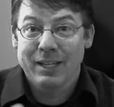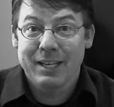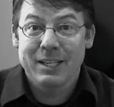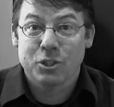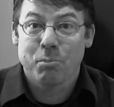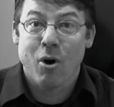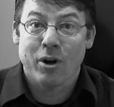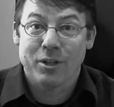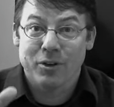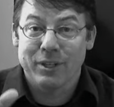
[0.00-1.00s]
niche
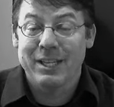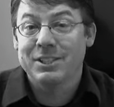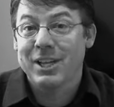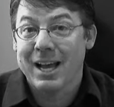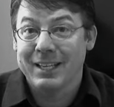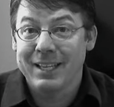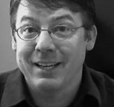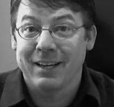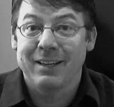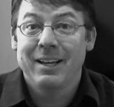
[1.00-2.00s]
market or niche
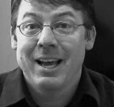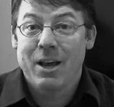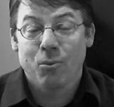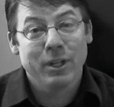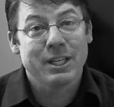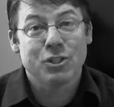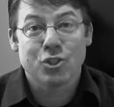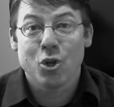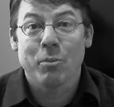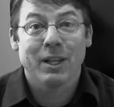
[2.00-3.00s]
idea and really
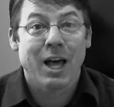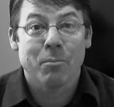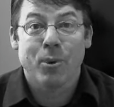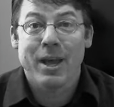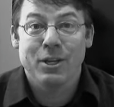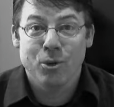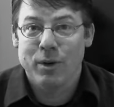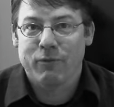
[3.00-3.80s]
consume a lot of brand new